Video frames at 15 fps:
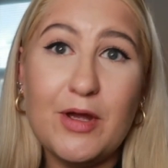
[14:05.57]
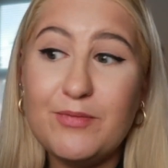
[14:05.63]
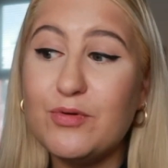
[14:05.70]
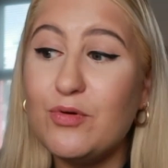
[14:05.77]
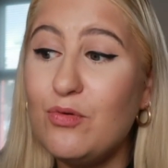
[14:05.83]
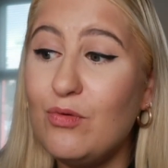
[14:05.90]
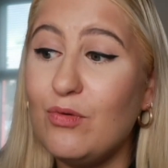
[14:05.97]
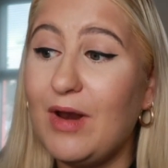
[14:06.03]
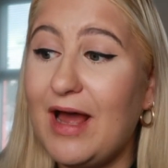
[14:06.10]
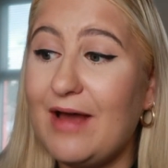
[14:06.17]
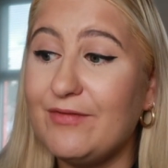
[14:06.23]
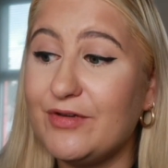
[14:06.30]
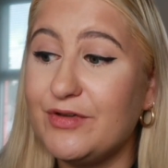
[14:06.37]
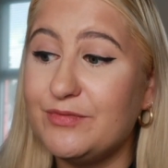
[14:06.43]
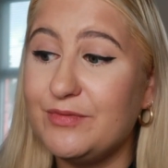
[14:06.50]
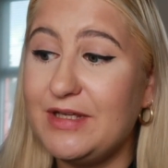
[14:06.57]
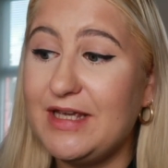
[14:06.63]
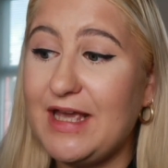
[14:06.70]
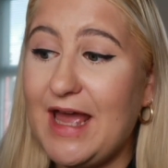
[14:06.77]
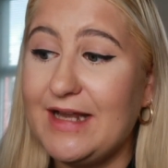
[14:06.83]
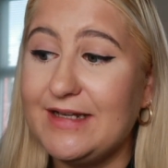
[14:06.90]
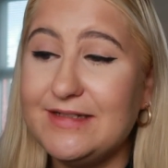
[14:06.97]
you all have a good
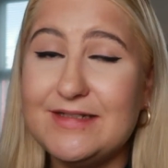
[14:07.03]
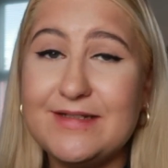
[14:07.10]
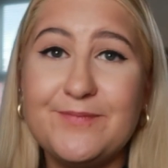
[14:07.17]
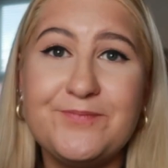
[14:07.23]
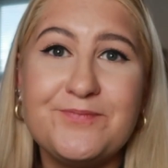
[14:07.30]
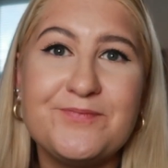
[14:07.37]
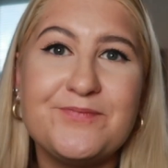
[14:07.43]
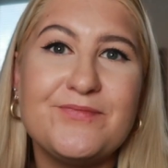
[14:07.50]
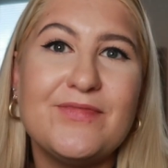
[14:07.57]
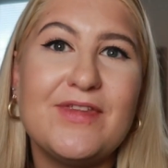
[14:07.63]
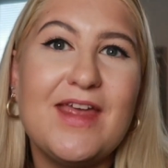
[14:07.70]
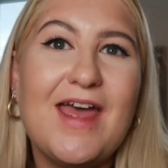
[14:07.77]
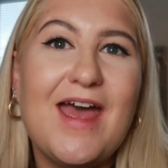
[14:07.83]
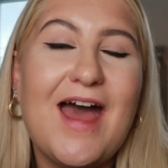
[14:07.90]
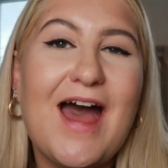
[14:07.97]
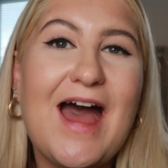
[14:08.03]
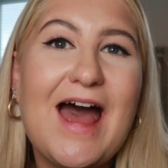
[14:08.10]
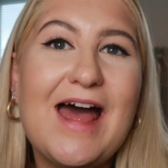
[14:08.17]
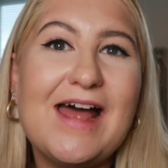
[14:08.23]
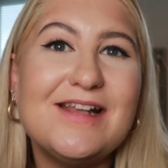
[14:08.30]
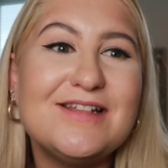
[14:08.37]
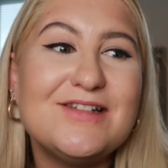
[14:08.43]
weekend,
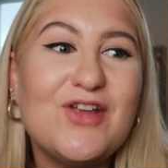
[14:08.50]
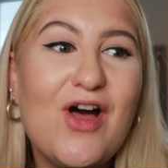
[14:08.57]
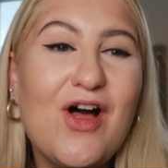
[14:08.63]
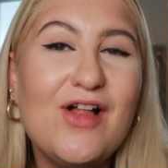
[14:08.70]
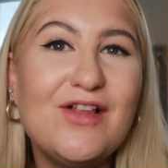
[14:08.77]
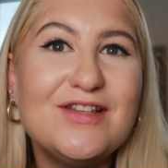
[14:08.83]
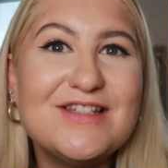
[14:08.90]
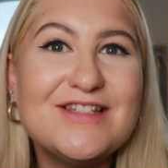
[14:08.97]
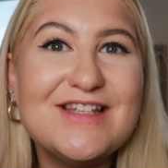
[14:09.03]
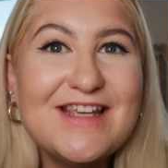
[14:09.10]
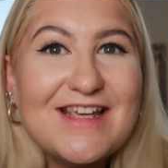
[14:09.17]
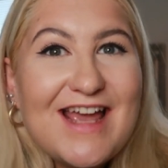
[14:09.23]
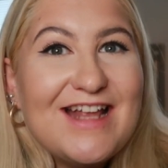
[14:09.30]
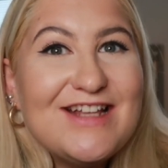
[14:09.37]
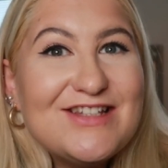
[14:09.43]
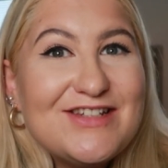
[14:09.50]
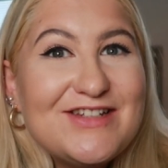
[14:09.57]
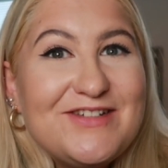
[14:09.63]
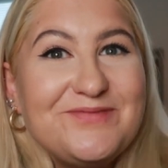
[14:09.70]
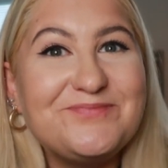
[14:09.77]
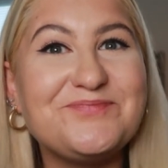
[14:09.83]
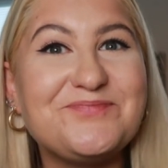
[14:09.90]
and I'll see you again
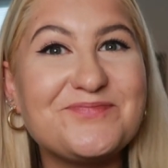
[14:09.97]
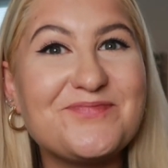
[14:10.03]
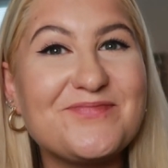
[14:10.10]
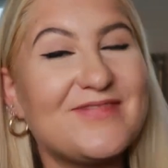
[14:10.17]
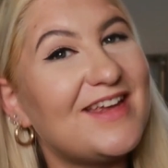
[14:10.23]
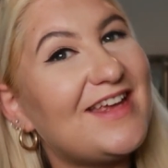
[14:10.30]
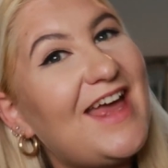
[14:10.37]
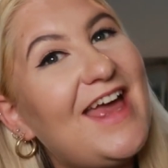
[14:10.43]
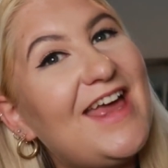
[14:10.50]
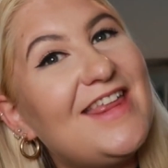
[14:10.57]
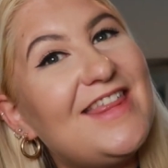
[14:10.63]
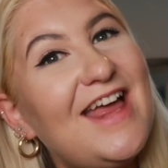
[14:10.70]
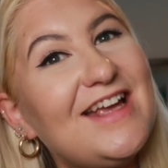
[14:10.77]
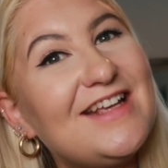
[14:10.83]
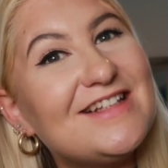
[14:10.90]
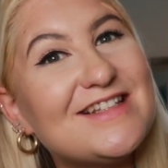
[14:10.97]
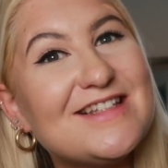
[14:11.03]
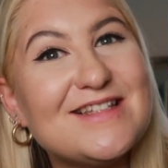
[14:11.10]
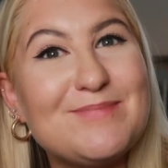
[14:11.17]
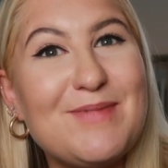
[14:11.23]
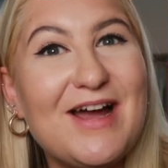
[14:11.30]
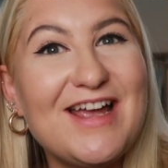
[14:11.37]
soon. Okay, thanks.
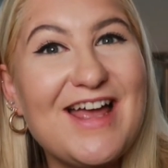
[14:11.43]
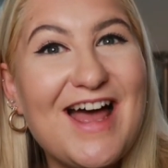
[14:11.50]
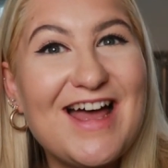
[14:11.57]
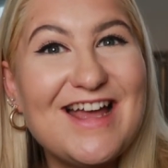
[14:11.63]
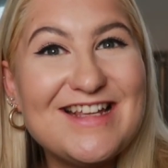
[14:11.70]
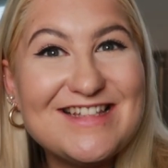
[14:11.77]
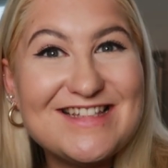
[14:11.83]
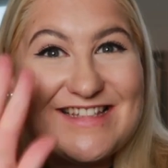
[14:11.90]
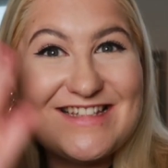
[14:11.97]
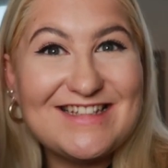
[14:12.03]
Bye, guys.